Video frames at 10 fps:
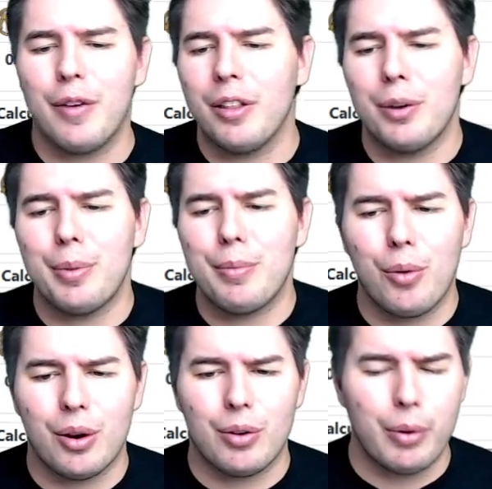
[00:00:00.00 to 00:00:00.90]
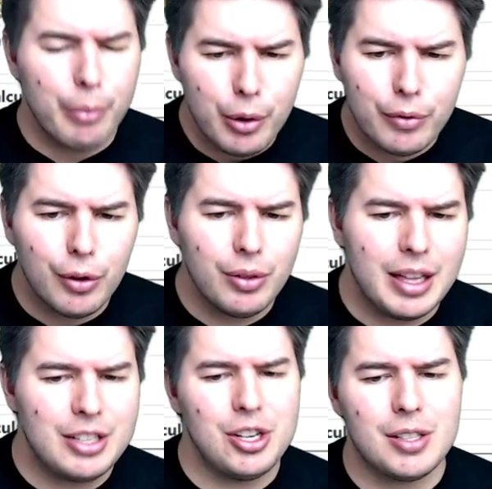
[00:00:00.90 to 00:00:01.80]
a little bit more removal
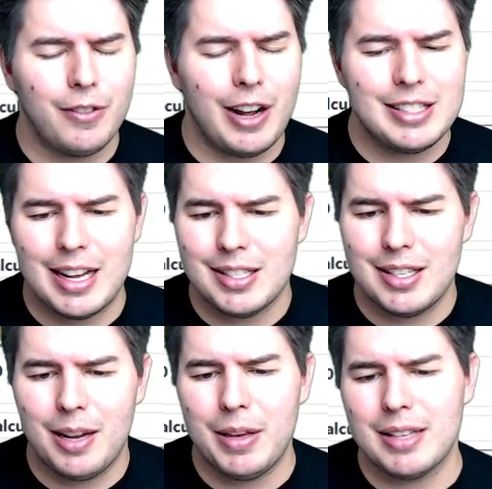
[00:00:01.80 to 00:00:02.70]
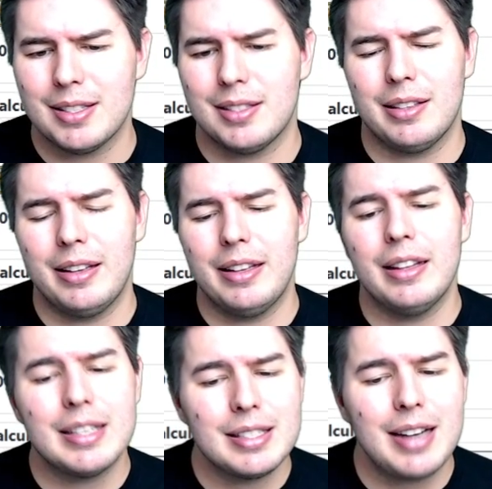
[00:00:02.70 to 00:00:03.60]
than just Defies Destiny, because
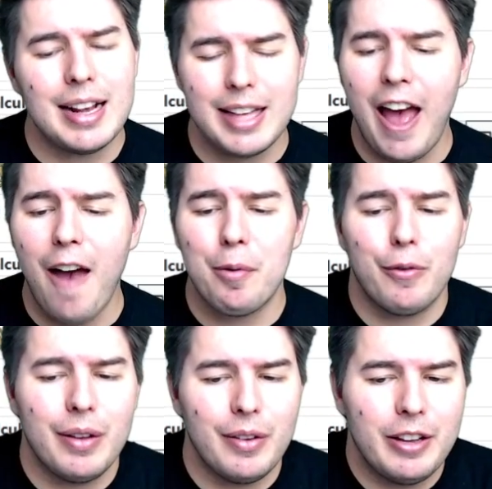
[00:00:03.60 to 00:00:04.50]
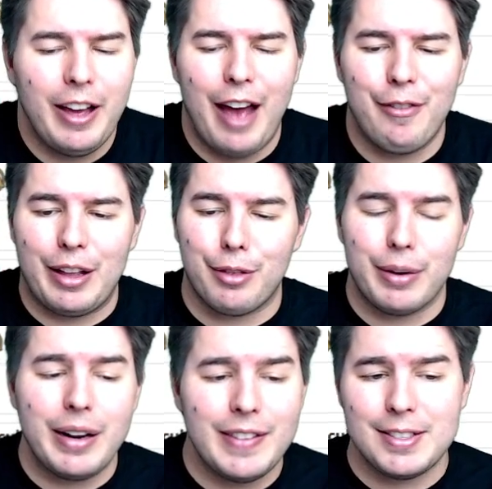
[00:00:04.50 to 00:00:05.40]
this is nice to have, but if we have like
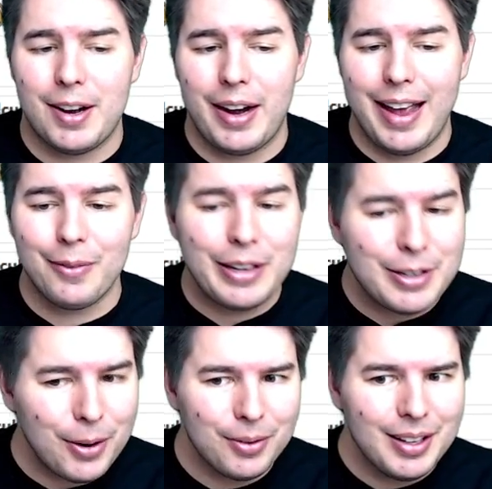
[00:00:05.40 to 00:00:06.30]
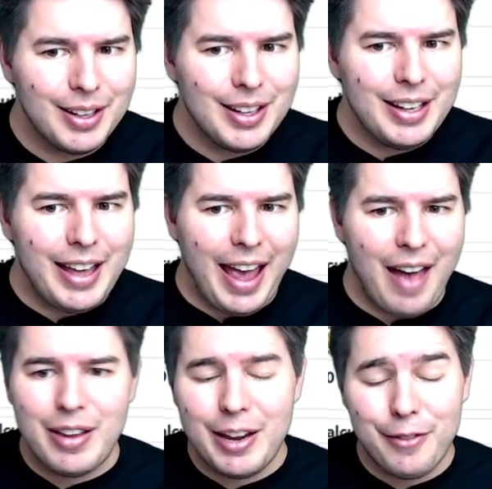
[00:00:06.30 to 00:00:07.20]
3 of these in our hand, we don't
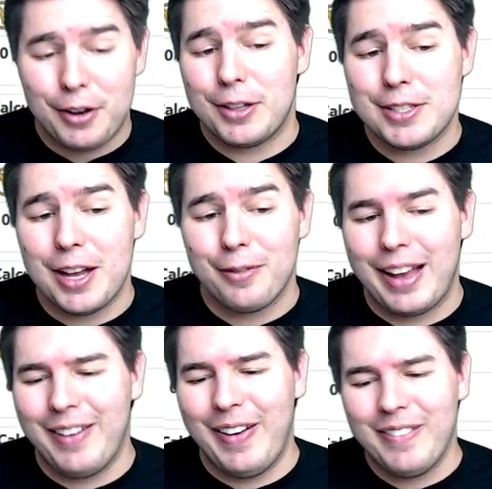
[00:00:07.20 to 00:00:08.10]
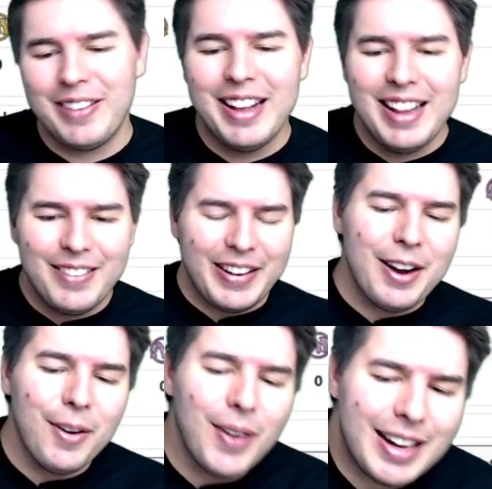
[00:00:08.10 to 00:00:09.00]
have any of our other stuff. Like we
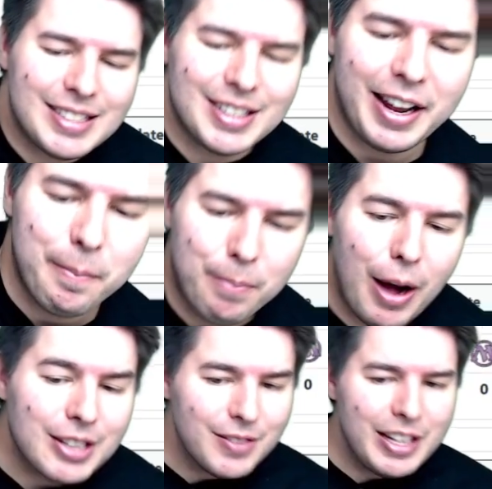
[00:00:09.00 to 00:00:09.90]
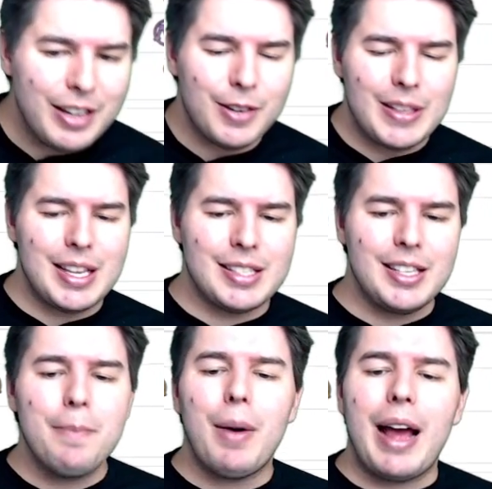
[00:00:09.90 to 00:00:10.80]
don't want necessarily a bunch of Nico Defies
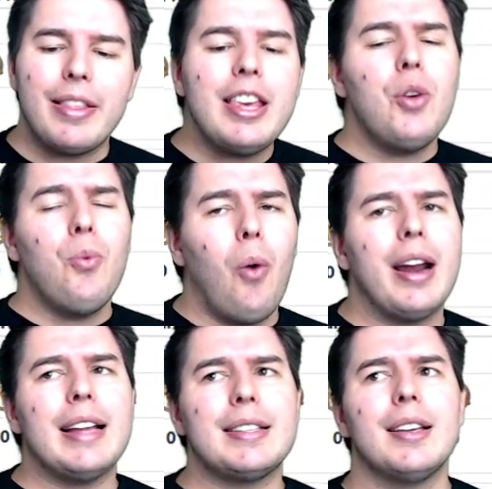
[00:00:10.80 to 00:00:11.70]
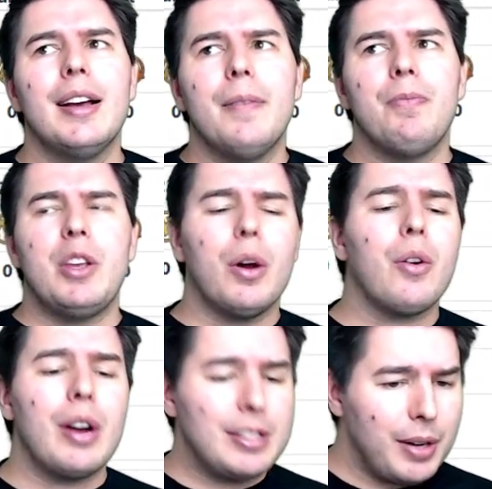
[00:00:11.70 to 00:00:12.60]
Destiny, but I think you want to
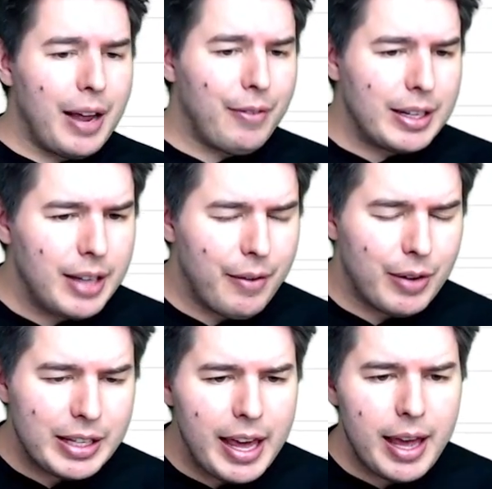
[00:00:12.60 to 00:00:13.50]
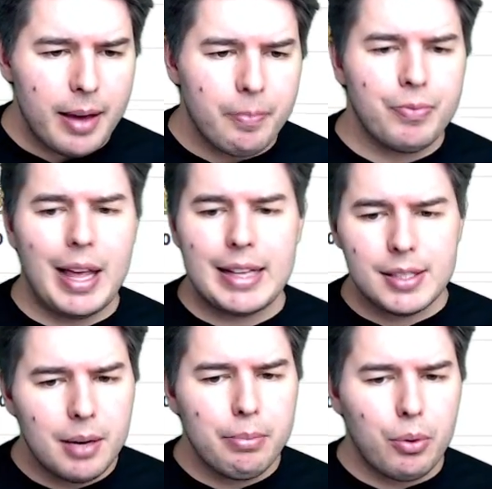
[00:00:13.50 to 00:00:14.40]
run into it every game at
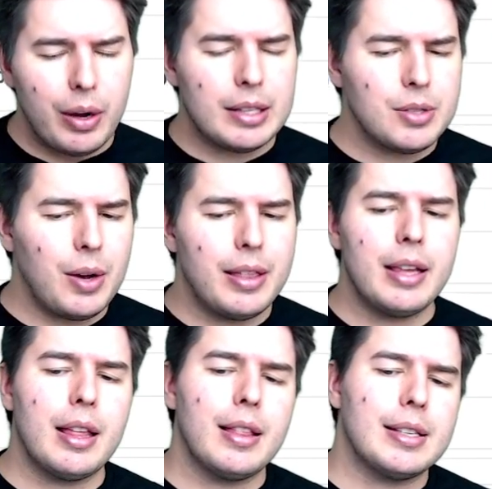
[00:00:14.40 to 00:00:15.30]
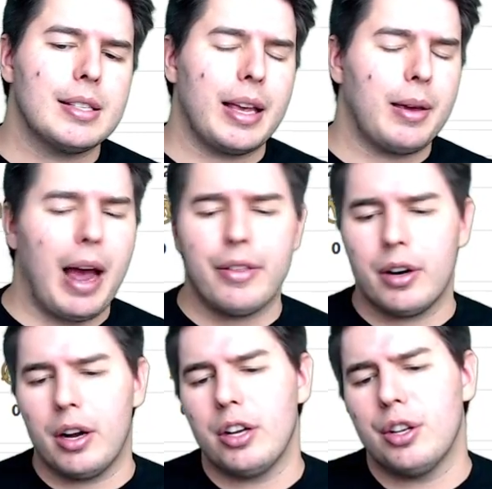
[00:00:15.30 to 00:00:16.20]
some point. And so I think that this is like
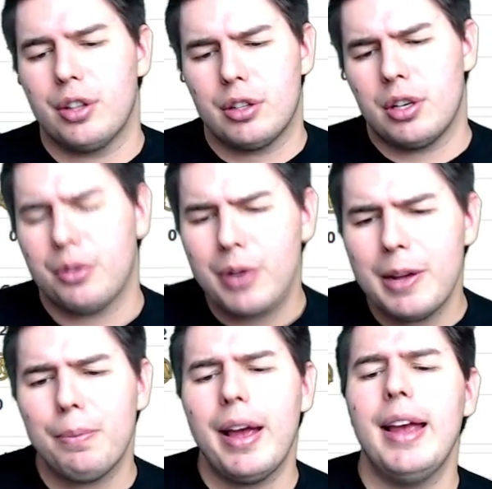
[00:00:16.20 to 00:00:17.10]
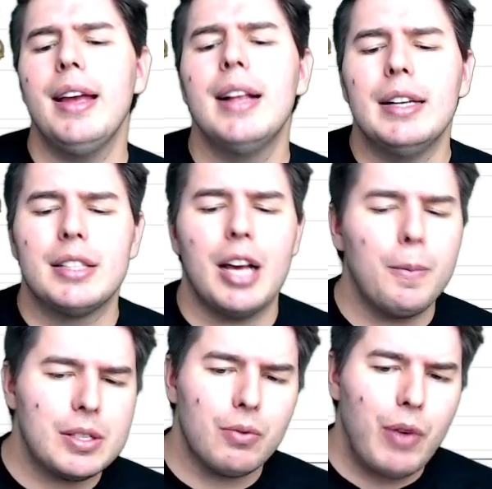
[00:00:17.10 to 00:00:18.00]
either a good turn 3 play to help
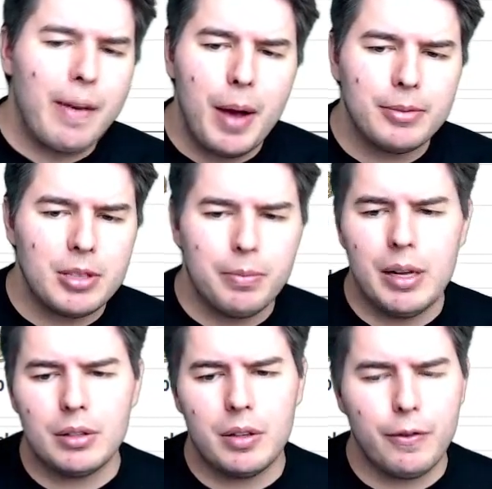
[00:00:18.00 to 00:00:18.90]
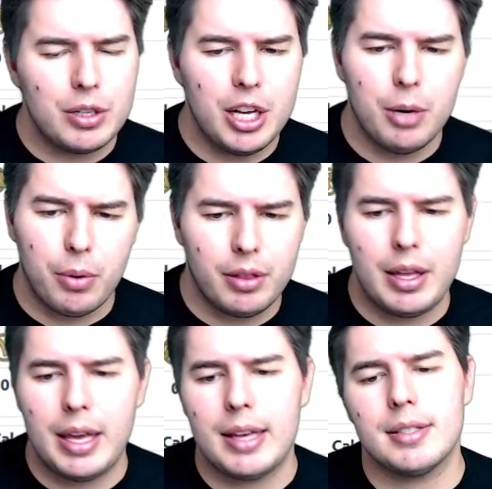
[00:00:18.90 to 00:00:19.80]
us ramp up to be able to foretell more
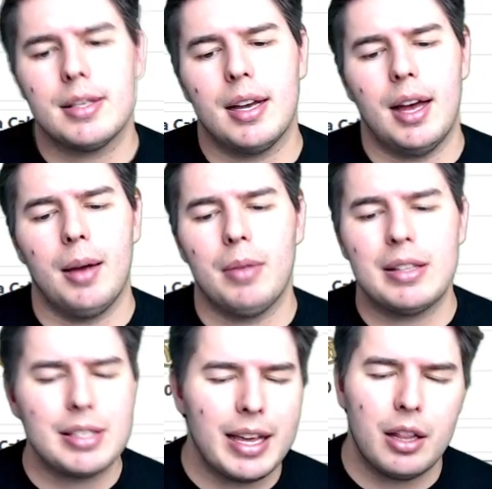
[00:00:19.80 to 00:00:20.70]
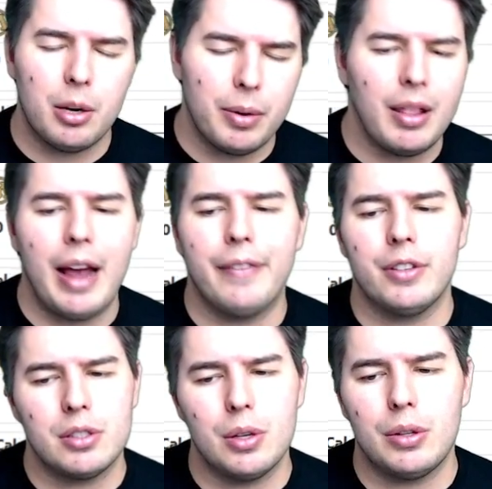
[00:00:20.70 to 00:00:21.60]
things, lets us gain a little bit of life
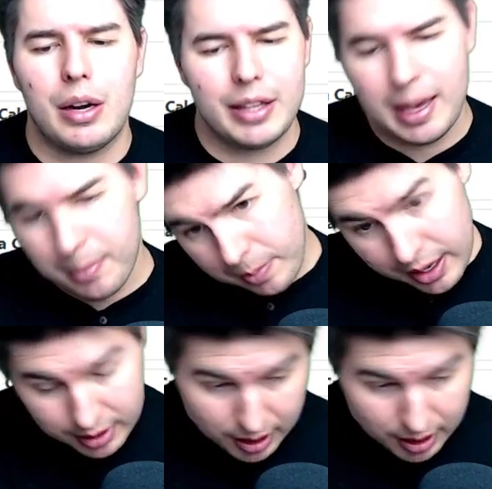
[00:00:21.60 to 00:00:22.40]
to slow down the game a bit,